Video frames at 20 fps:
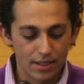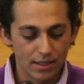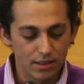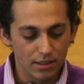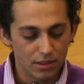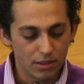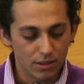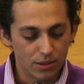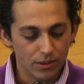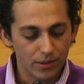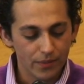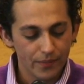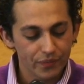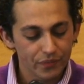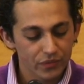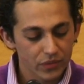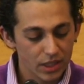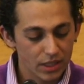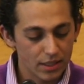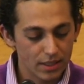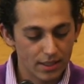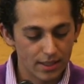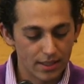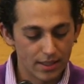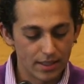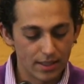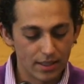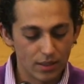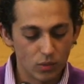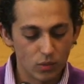law
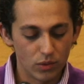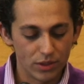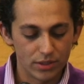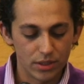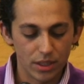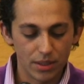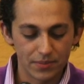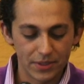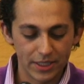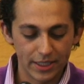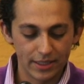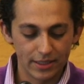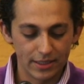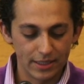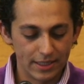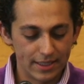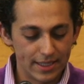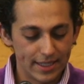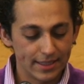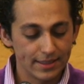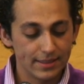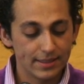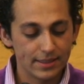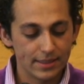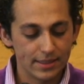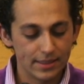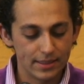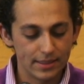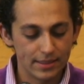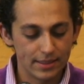was updated in
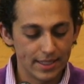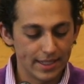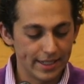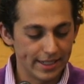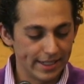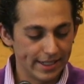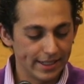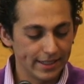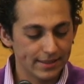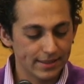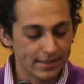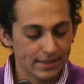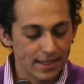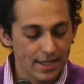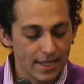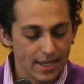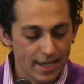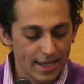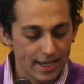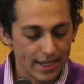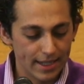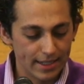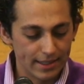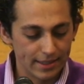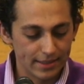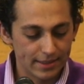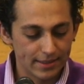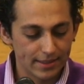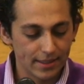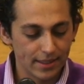1998, and
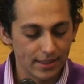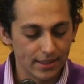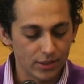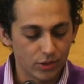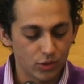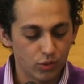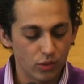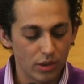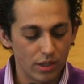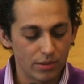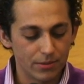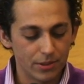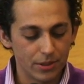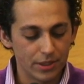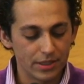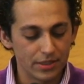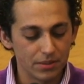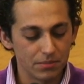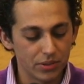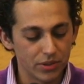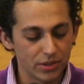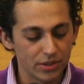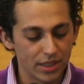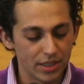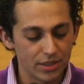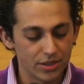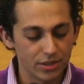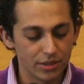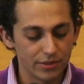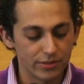it cites whoever is in
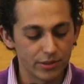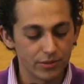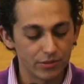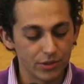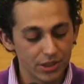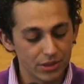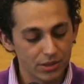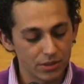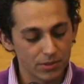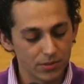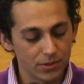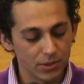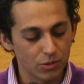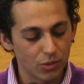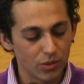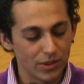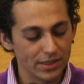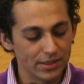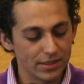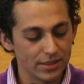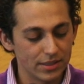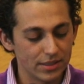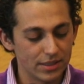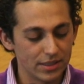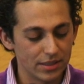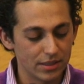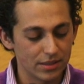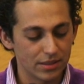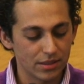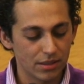possession of a reasonable
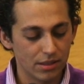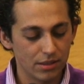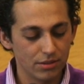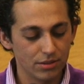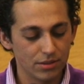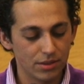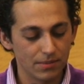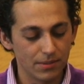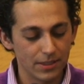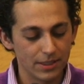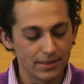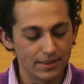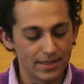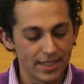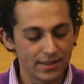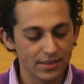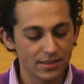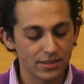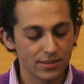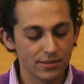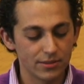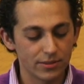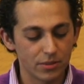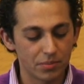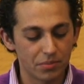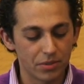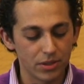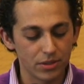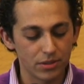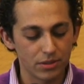quantity exclusively destined for
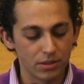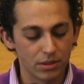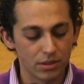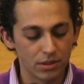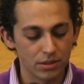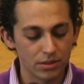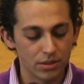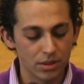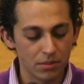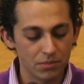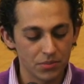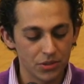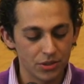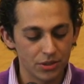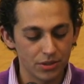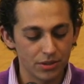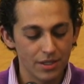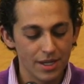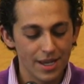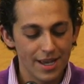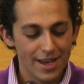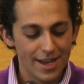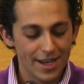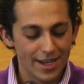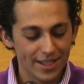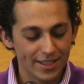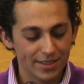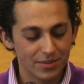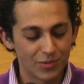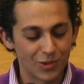personal consumption
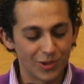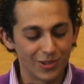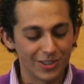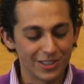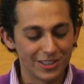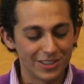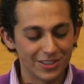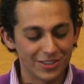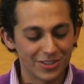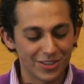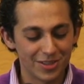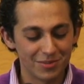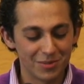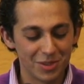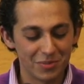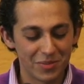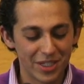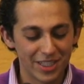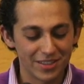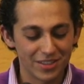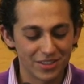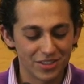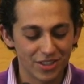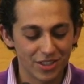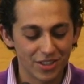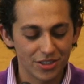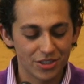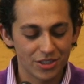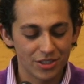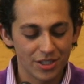as morally determined by the
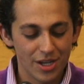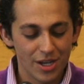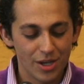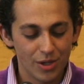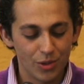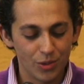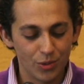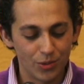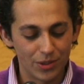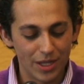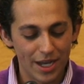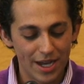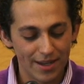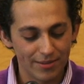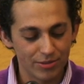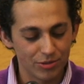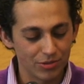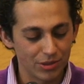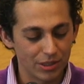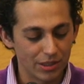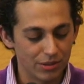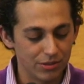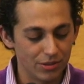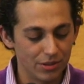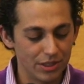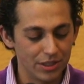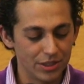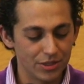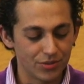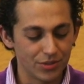judge, who would have to
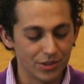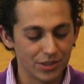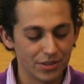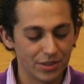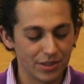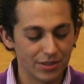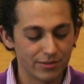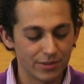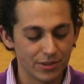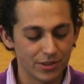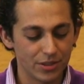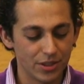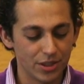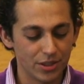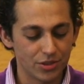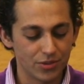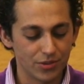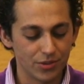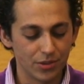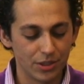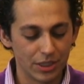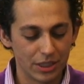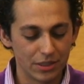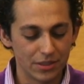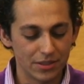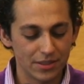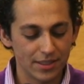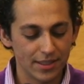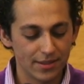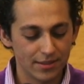include his reasoning for such ruling in
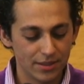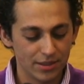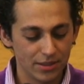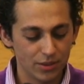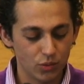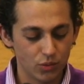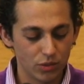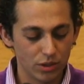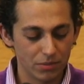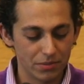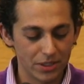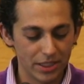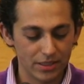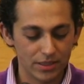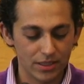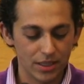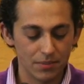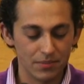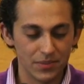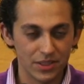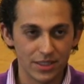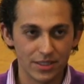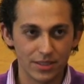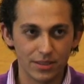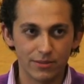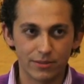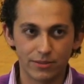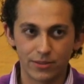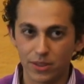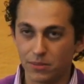the sentence, will be
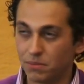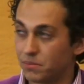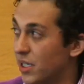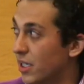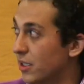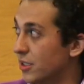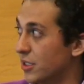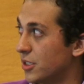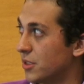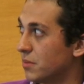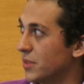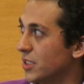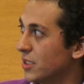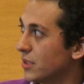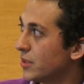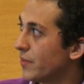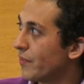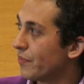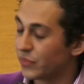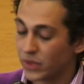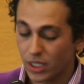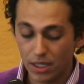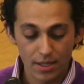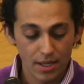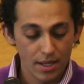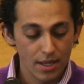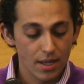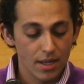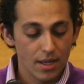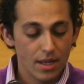exempted from punishment.
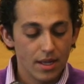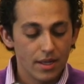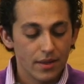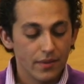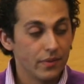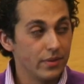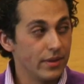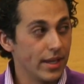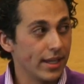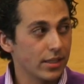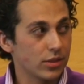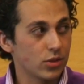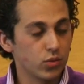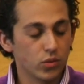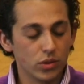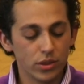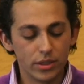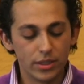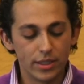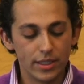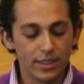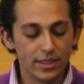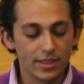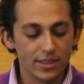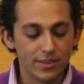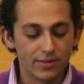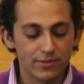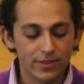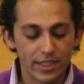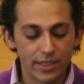Next one
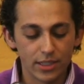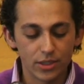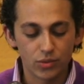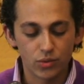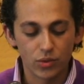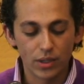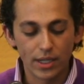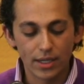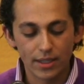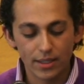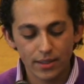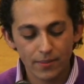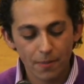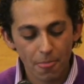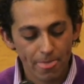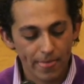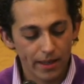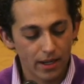is Venezuela.